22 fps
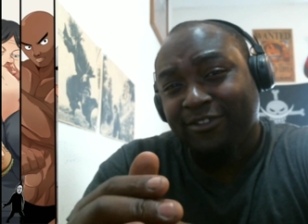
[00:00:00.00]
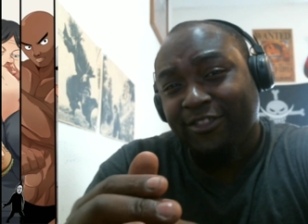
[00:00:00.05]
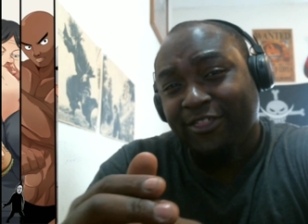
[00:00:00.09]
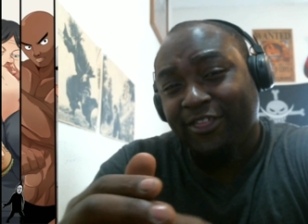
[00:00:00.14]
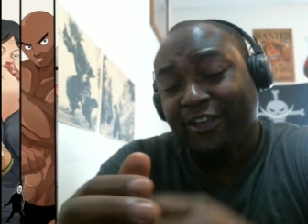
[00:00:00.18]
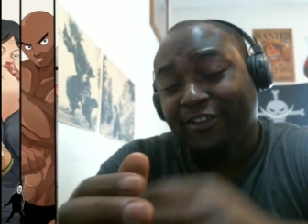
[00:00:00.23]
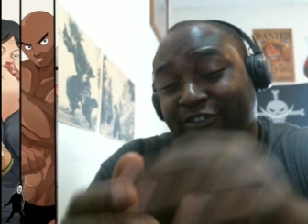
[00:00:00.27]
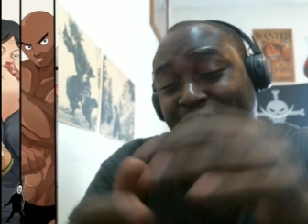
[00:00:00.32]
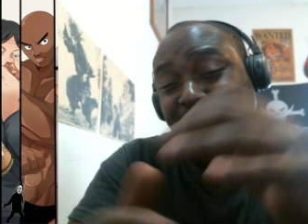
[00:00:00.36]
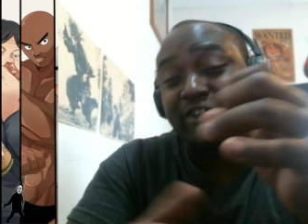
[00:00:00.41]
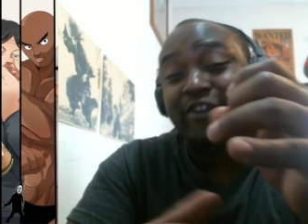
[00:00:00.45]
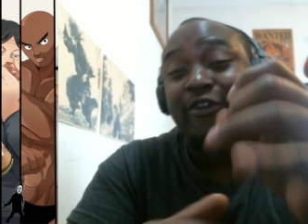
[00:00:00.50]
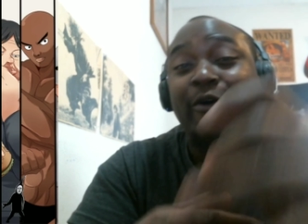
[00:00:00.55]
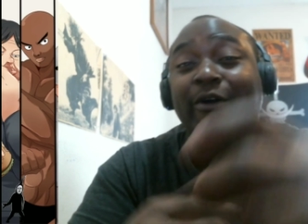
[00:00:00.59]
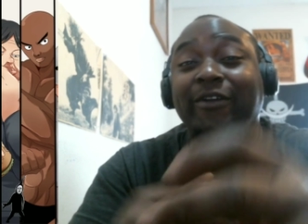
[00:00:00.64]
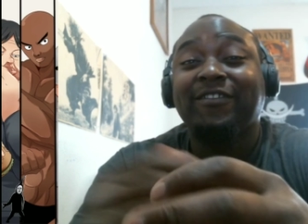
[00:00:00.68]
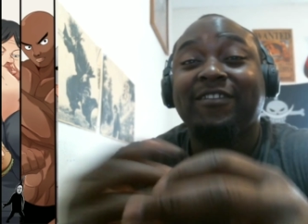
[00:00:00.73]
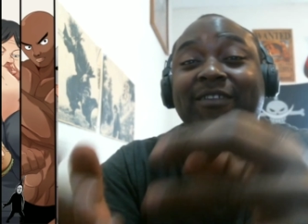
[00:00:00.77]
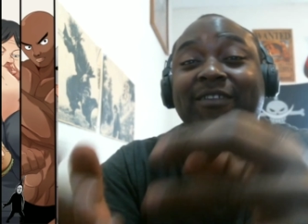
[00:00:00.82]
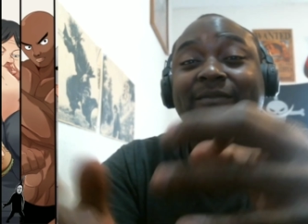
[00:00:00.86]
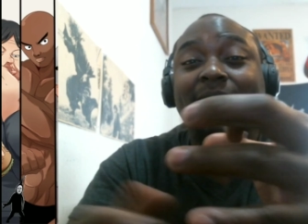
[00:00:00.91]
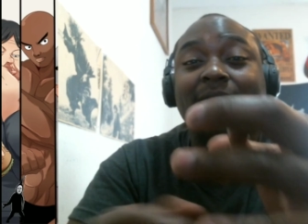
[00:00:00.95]
Things are going
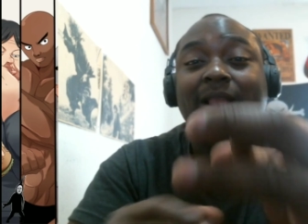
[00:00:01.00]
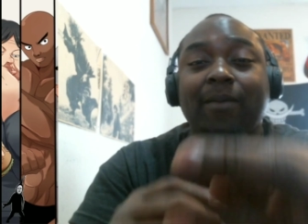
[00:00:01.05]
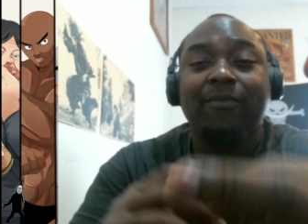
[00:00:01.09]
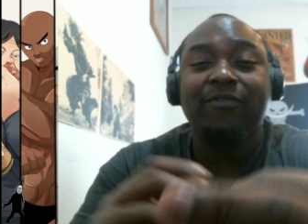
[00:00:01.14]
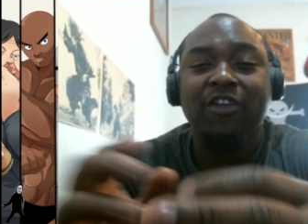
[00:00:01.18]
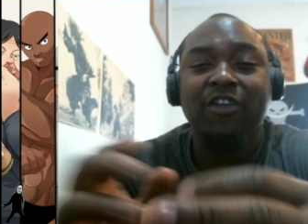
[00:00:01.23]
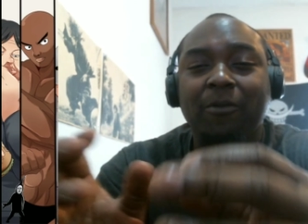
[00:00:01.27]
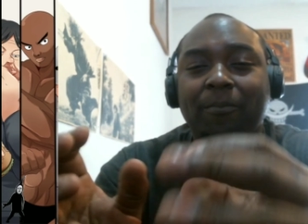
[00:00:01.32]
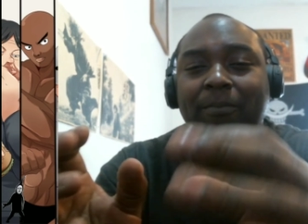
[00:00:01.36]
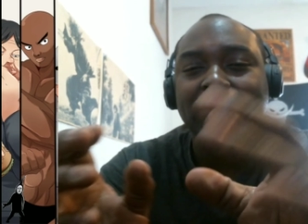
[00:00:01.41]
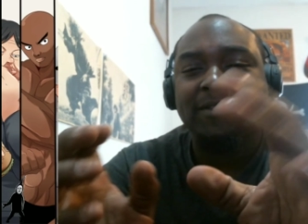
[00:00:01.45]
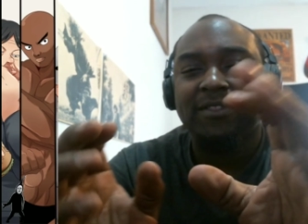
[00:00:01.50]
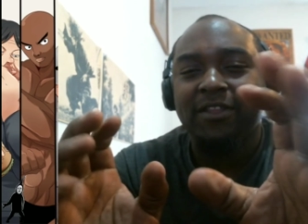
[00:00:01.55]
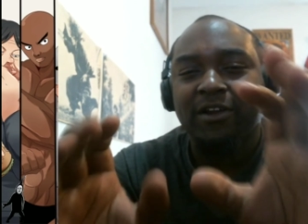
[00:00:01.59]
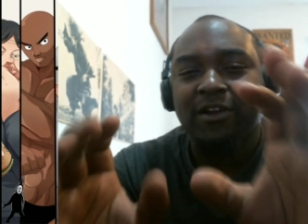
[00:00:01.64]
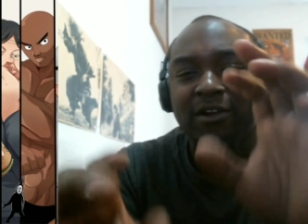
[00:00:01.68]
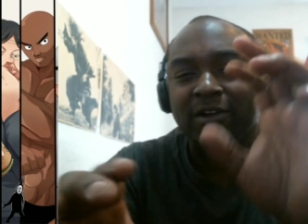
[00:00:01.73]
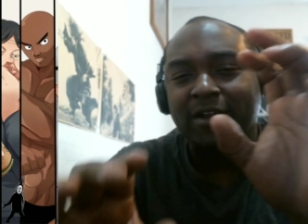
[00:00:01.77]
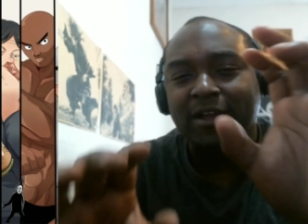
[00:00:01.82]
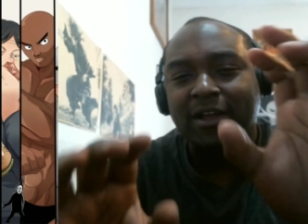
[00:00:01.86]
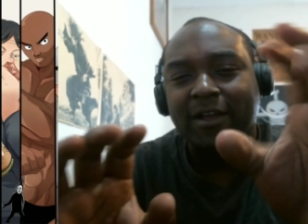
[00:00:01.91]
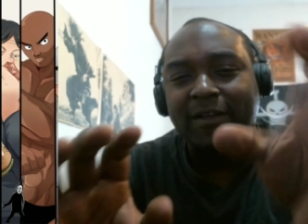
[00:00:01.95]
to develop still, but
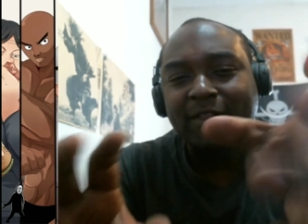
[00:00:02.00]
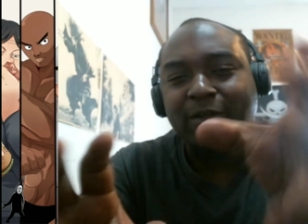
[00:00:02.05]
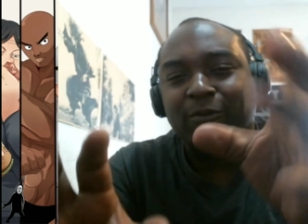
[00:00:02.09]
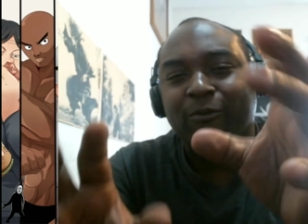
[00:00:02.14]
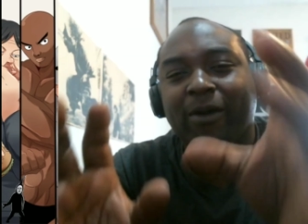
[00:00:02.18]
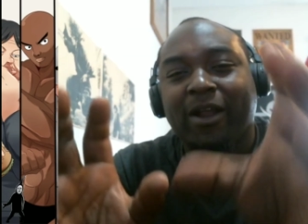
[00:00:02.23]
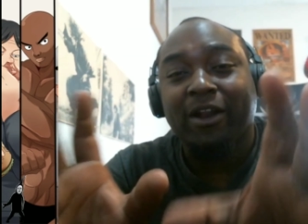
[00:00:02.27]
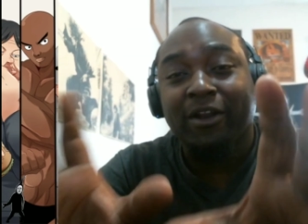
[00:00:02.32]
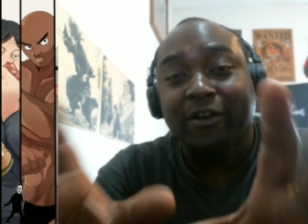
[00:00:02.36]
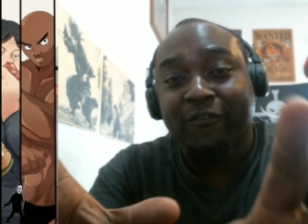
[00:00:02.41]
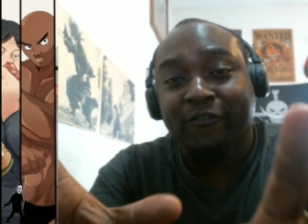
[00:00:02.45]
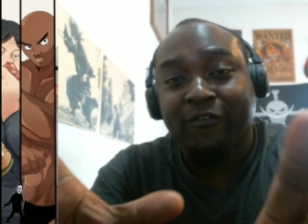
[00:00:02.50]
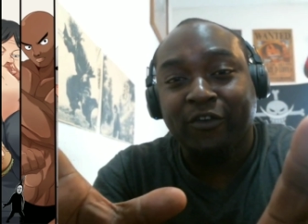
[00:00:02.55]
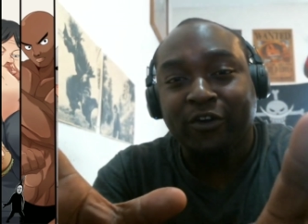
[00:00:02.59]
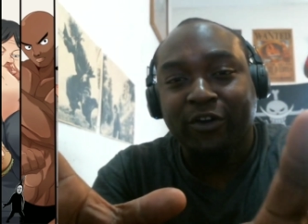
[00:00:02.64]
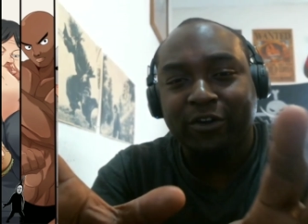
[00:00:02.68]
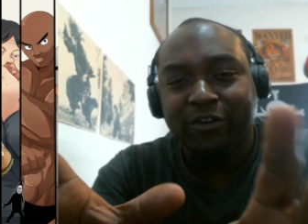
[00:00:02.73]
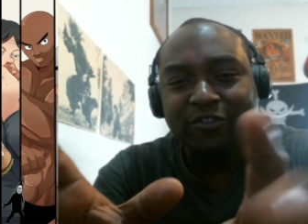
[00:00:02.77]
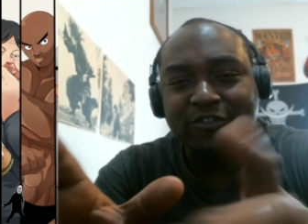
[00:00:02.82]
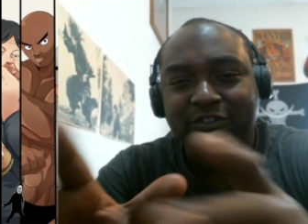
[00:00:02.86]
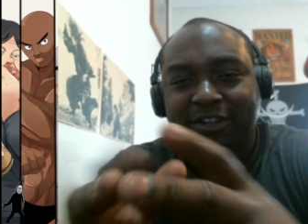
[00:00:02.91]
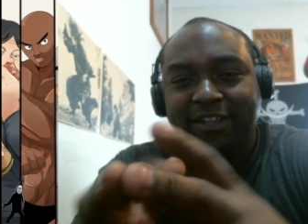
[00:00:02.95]
they're they're right on the
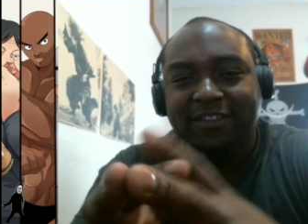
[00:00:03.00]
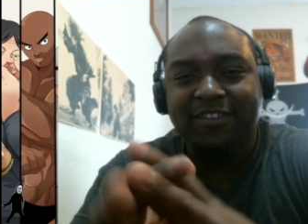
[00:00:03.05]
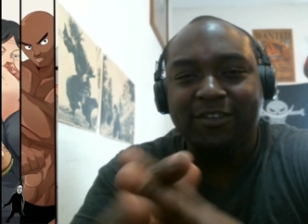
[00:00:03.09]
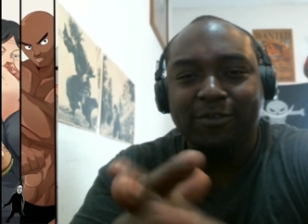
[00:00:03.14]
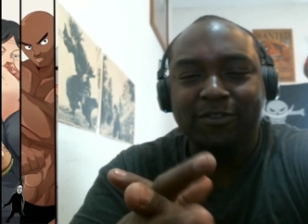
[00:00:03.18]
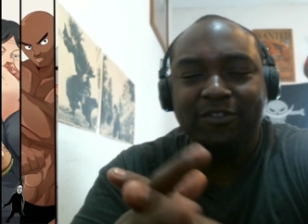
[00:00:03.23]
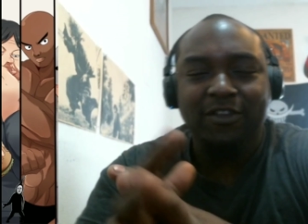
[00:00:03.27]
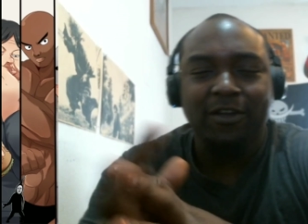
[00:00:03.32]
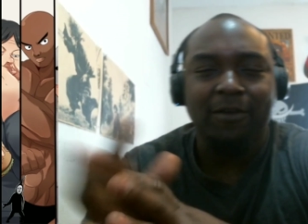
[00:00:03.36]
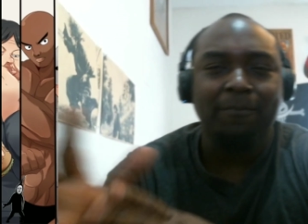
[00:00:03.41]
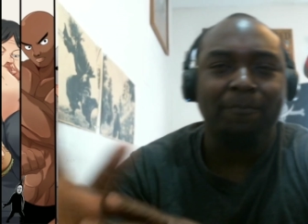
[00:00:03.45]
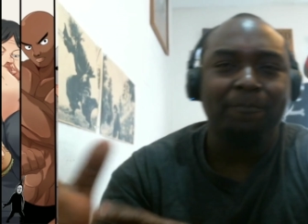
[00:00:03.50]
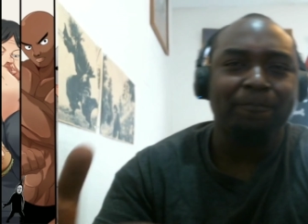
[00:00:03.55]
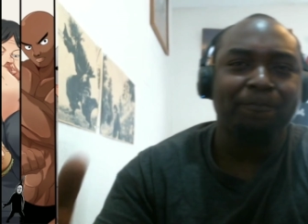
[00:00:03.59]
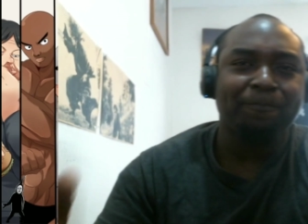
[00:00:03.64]
verge. Let's see what's up.